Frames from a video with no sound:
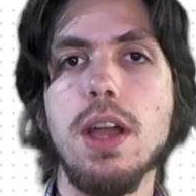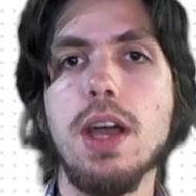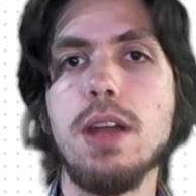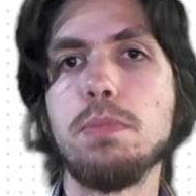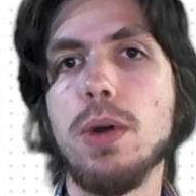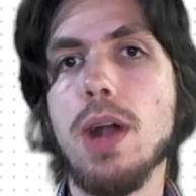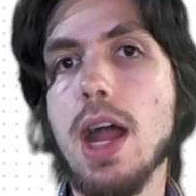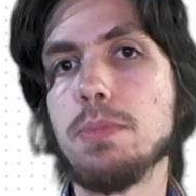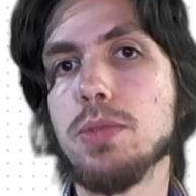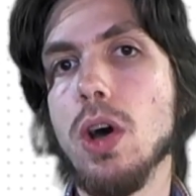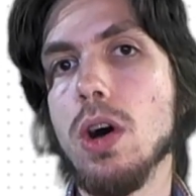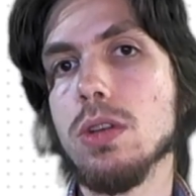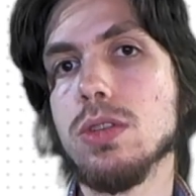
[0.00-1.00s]
And
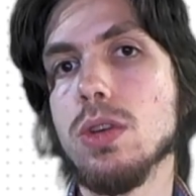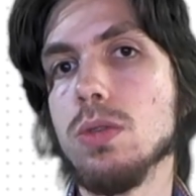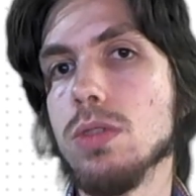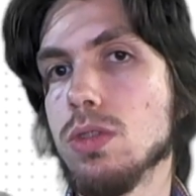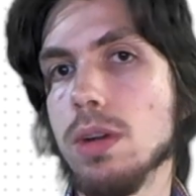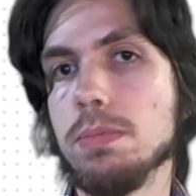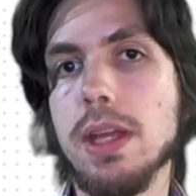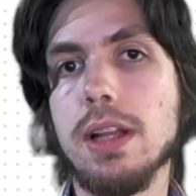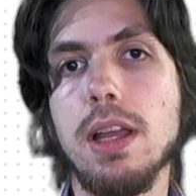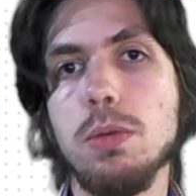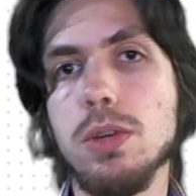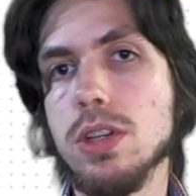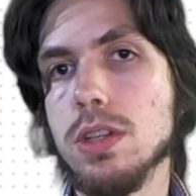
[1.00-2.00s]
perhaps also the scripting
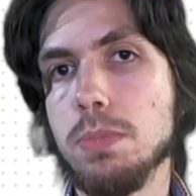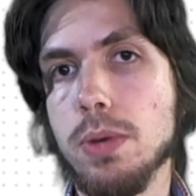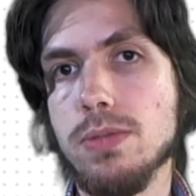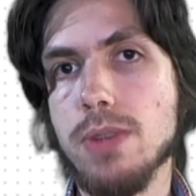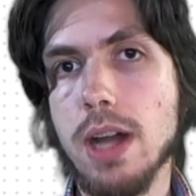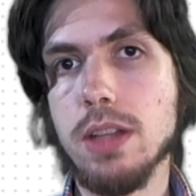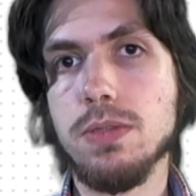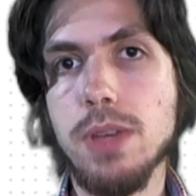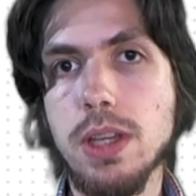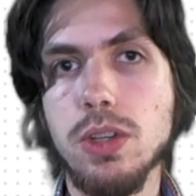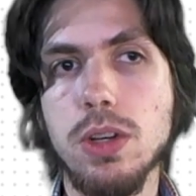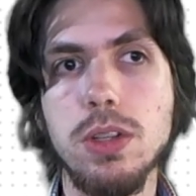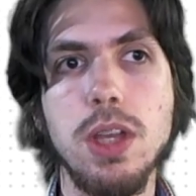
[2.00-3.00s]
languages provides
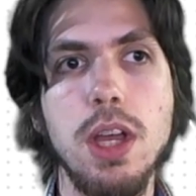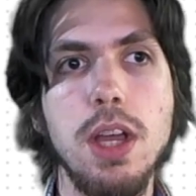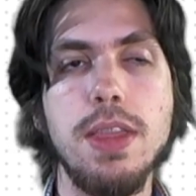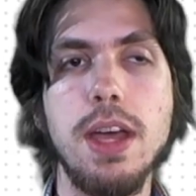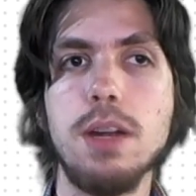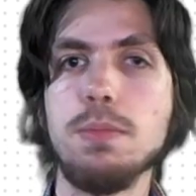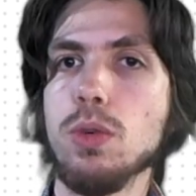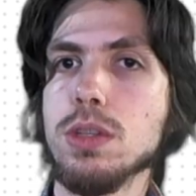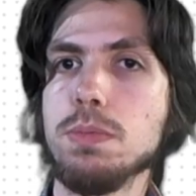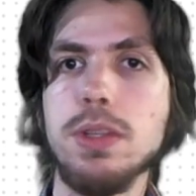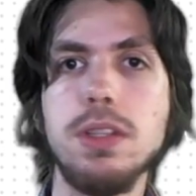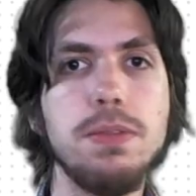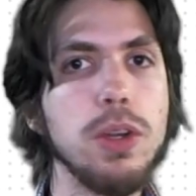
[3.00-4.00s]
features that are more
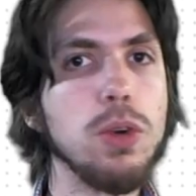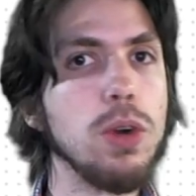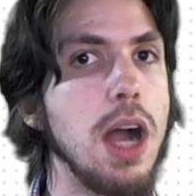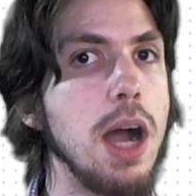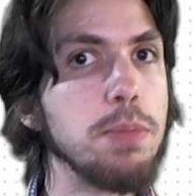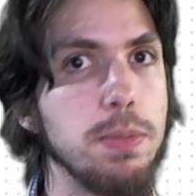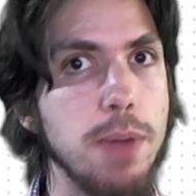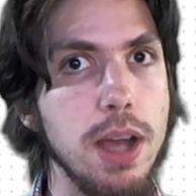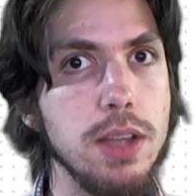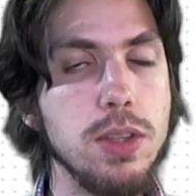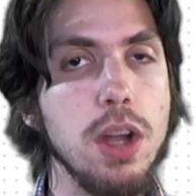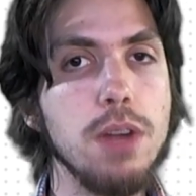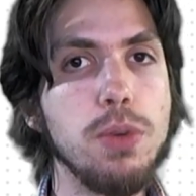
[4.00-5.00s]
specific or
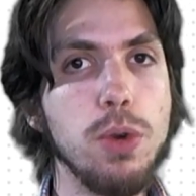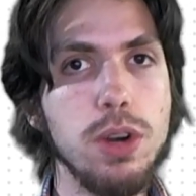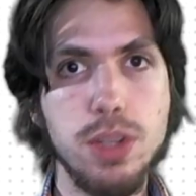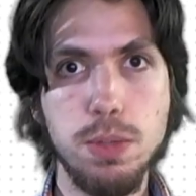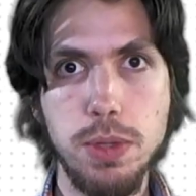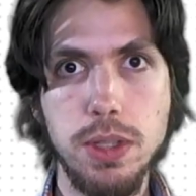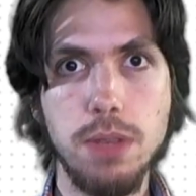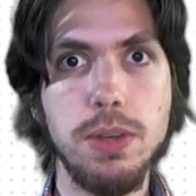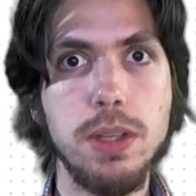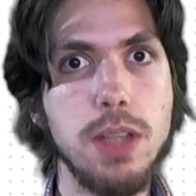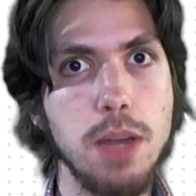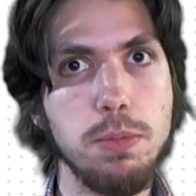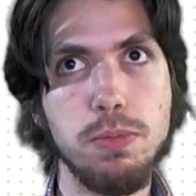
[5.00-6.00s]
optimized for a
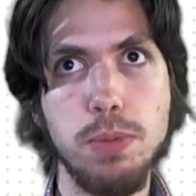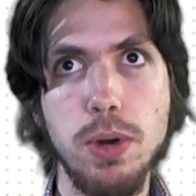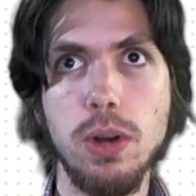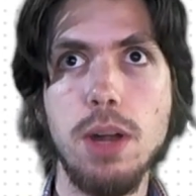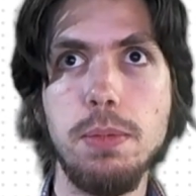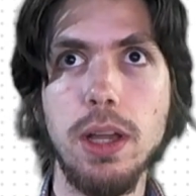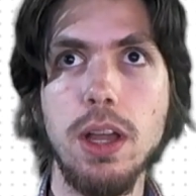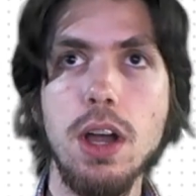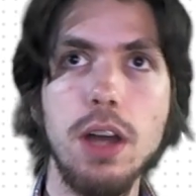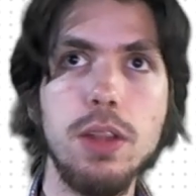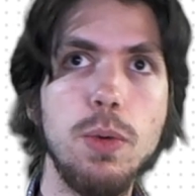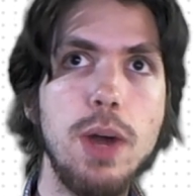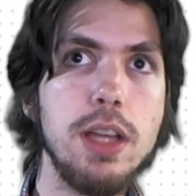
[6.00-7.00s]
specific type of programming.
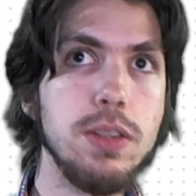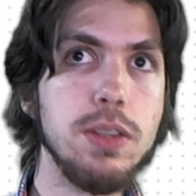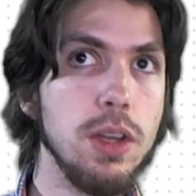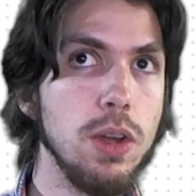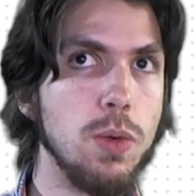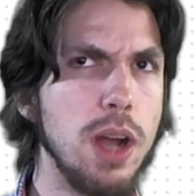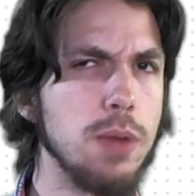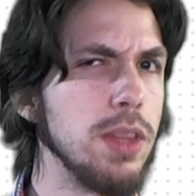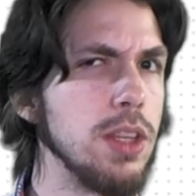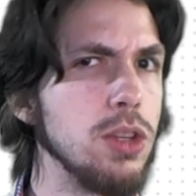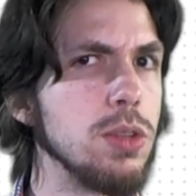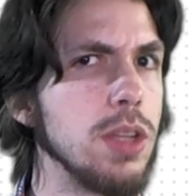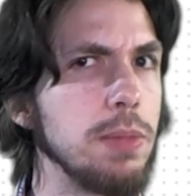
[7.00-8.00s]
Otherwise, why would they
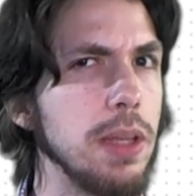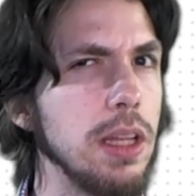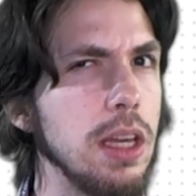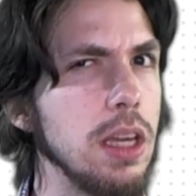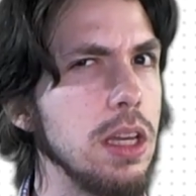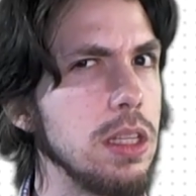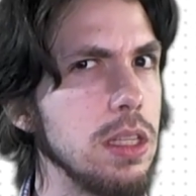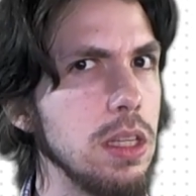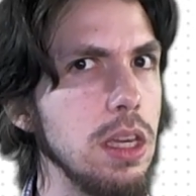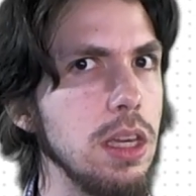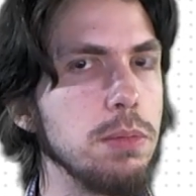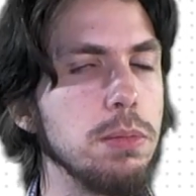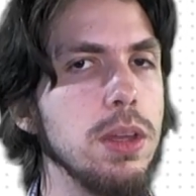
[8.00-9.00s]
choose something like
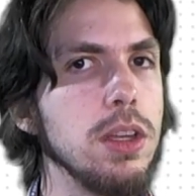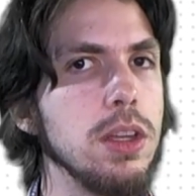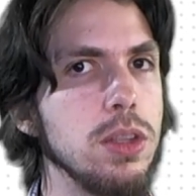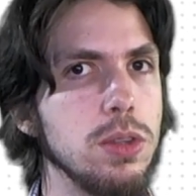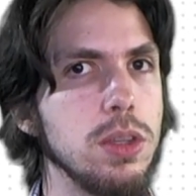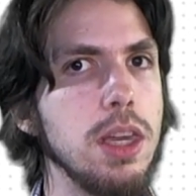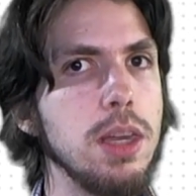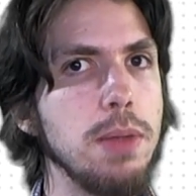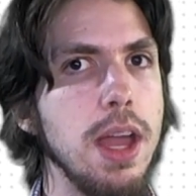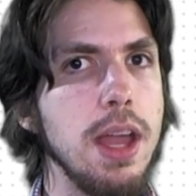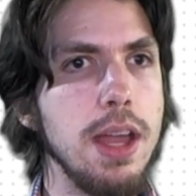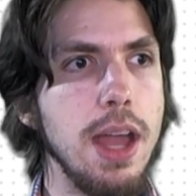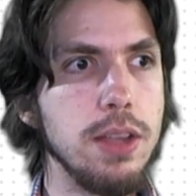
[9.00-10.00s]
Scheme? So Scheme
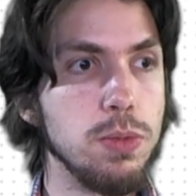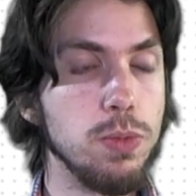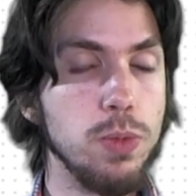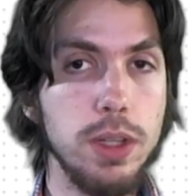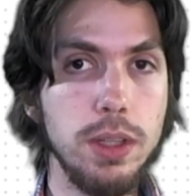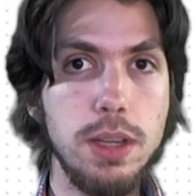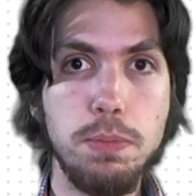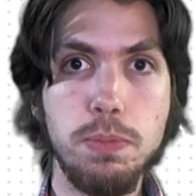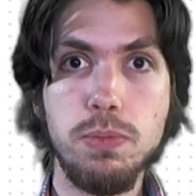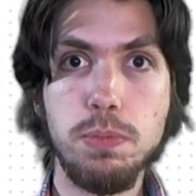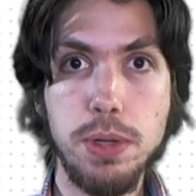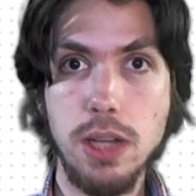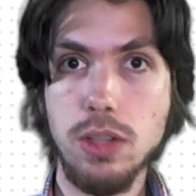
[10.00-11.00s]
is really
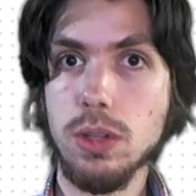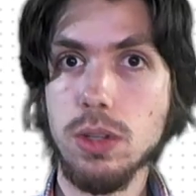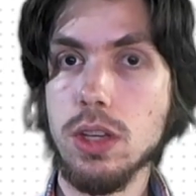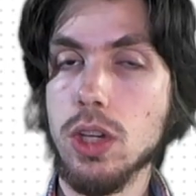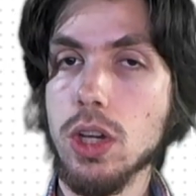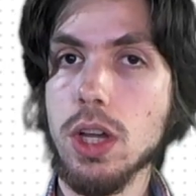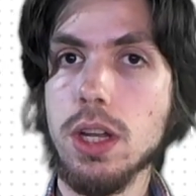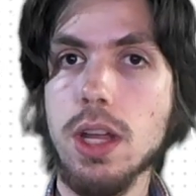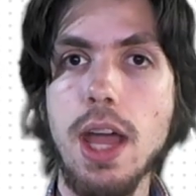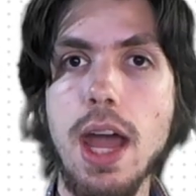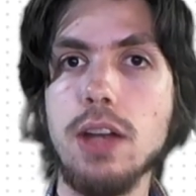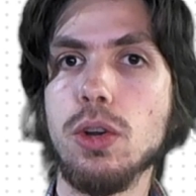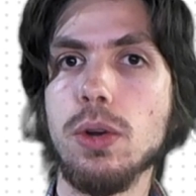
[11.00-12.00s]
potentially good
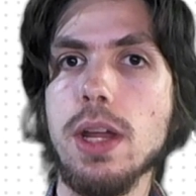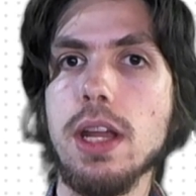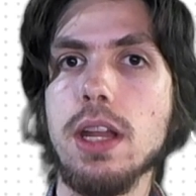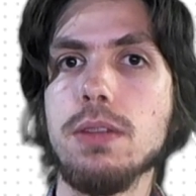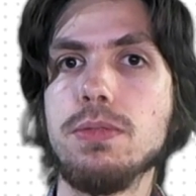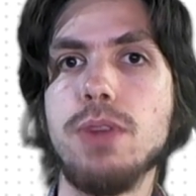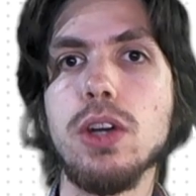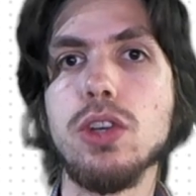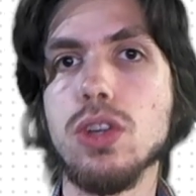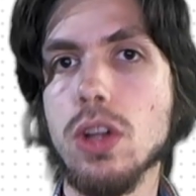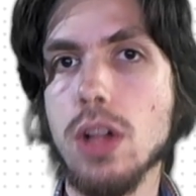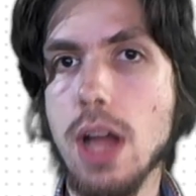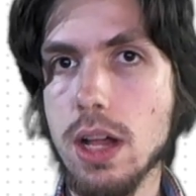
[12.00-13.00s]
at creating
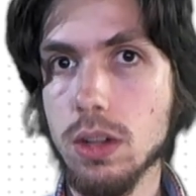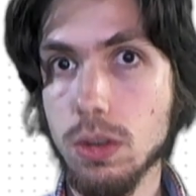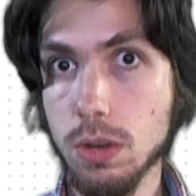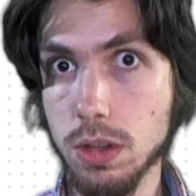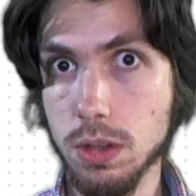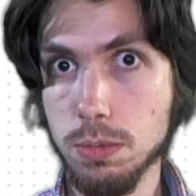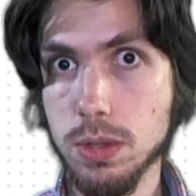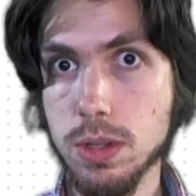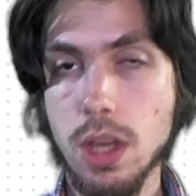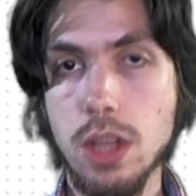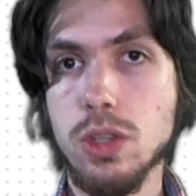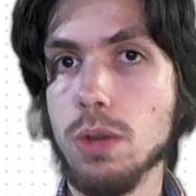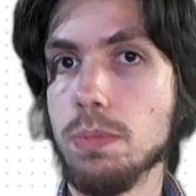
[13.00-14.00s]
functional algorithms,
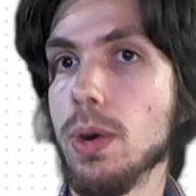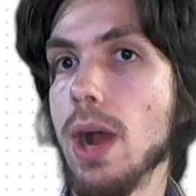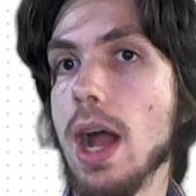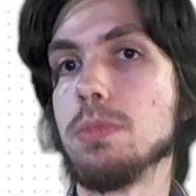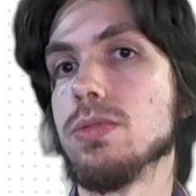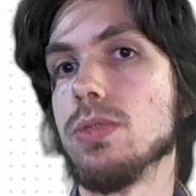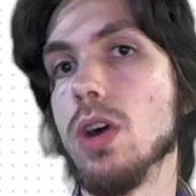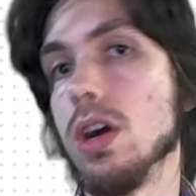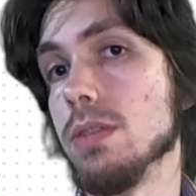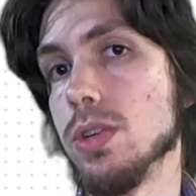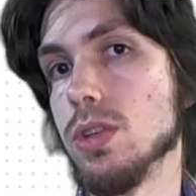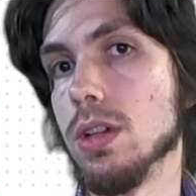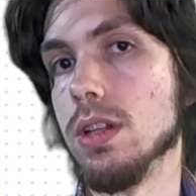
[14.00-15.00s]
so perhaps for
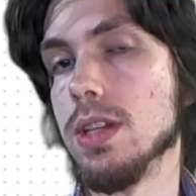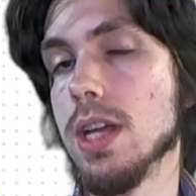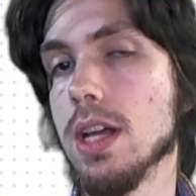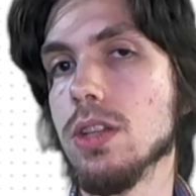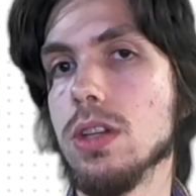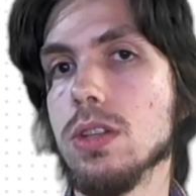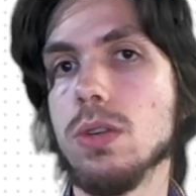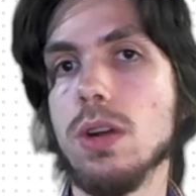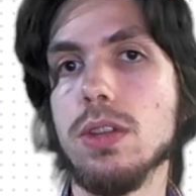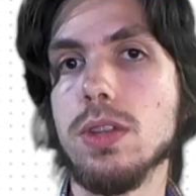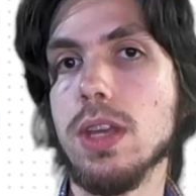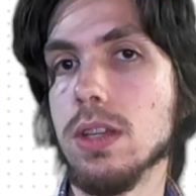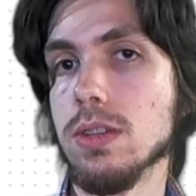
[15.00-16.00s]
artificial intelligence or
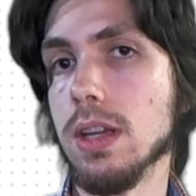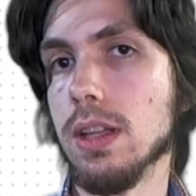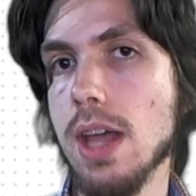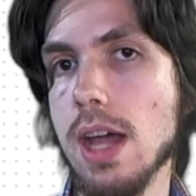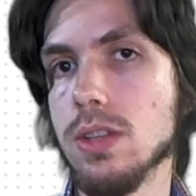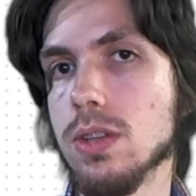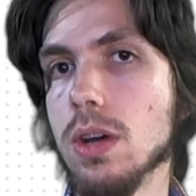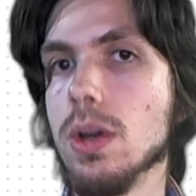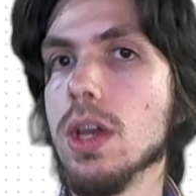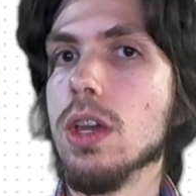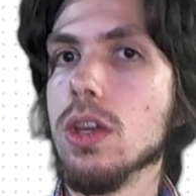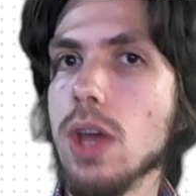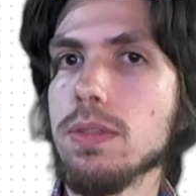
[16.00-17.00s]
other things like that. So
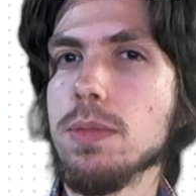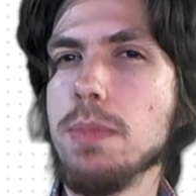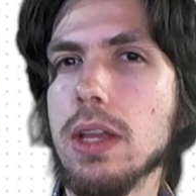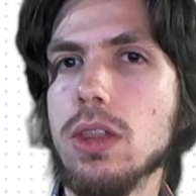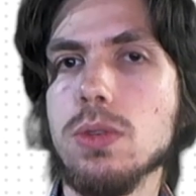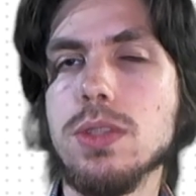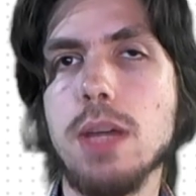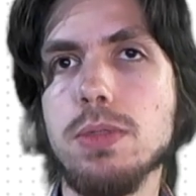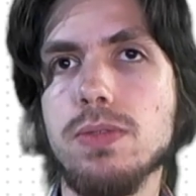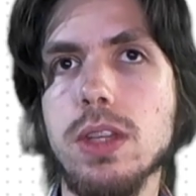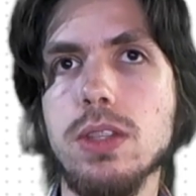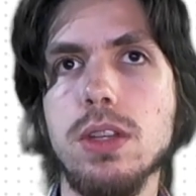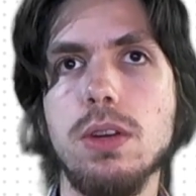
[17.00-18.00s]
you have to make those types
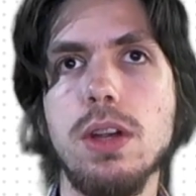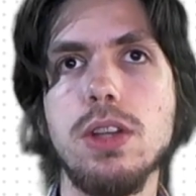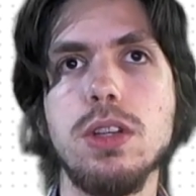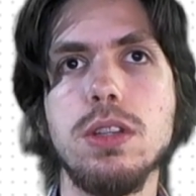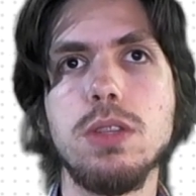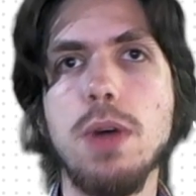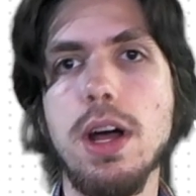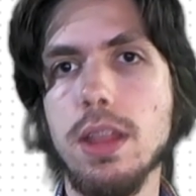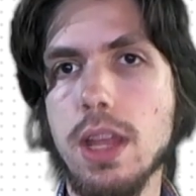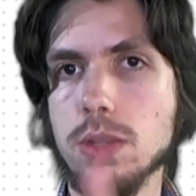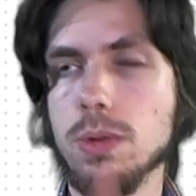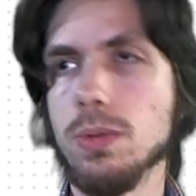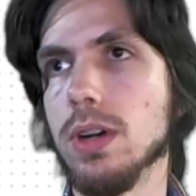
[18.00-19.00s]
of considerations as well, and
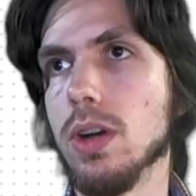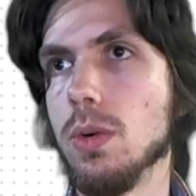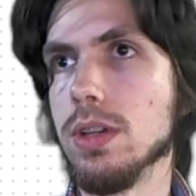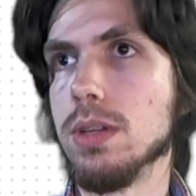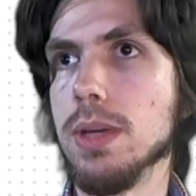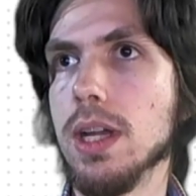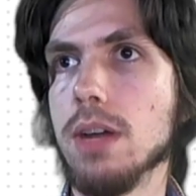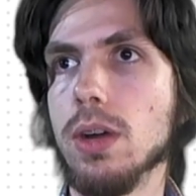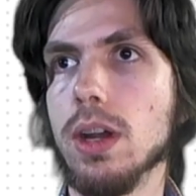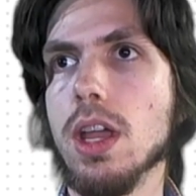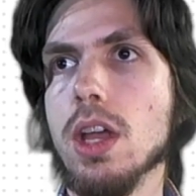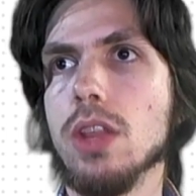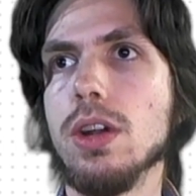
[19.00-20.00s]
that's what we're going to be covering.